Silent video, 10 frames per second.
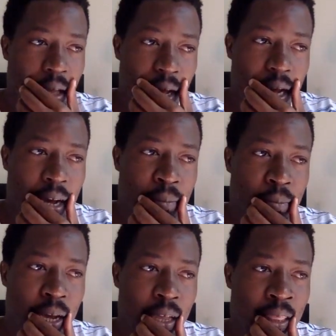
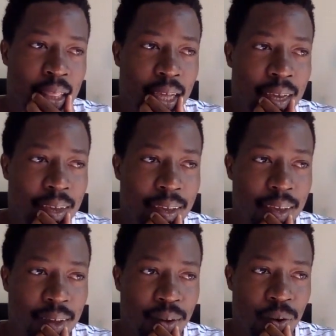I think
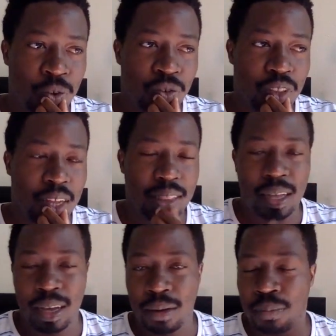also that
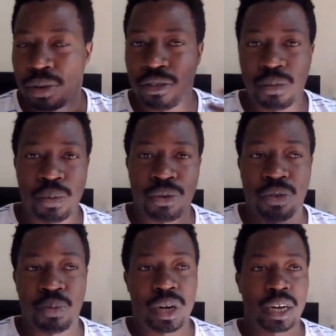the principles of
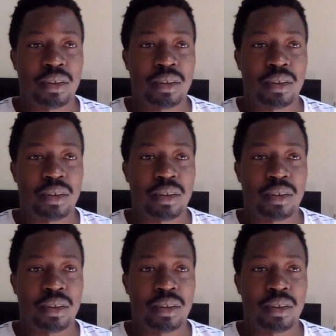product